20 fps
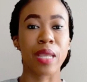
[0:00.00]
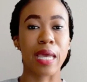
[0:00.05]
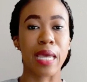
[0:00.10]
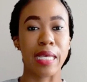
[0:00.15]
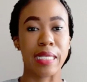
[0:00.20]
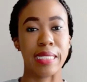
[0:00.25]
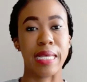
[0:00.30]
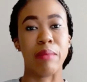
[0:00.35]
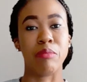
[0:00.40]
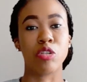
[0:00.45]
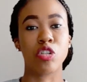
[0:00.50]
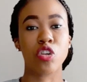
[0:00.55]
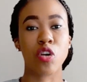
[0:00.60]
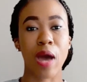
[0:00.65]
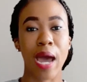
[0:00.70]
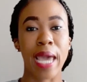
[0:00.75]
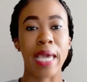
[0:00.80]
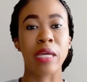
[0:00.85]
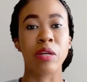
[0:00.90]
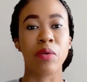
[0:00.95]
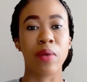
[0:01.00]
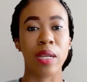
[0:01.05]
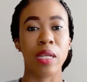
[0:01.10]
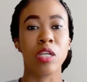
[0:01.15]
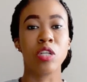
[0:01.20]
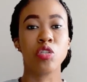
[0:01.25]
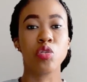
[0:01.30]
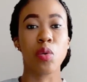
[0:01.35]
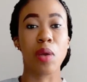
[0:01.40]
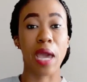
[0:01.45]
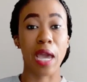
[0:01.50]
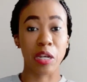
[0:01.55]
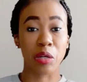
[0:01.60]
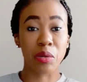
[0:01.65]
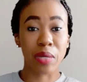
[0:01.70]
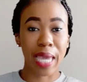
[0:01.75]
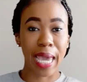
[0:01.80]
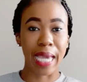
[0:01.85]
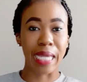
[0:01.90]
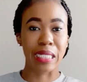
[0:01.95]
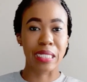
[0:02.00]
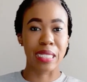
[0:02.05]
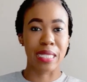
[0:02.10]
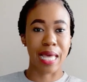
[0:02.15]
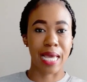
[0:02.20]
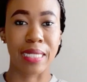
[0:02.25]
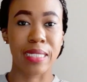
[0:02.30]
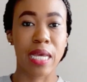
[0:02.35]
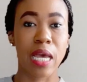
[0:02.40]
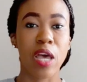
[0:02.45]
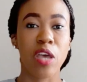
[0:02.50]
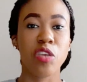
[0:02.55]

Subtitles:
is. I'm trying really to educate that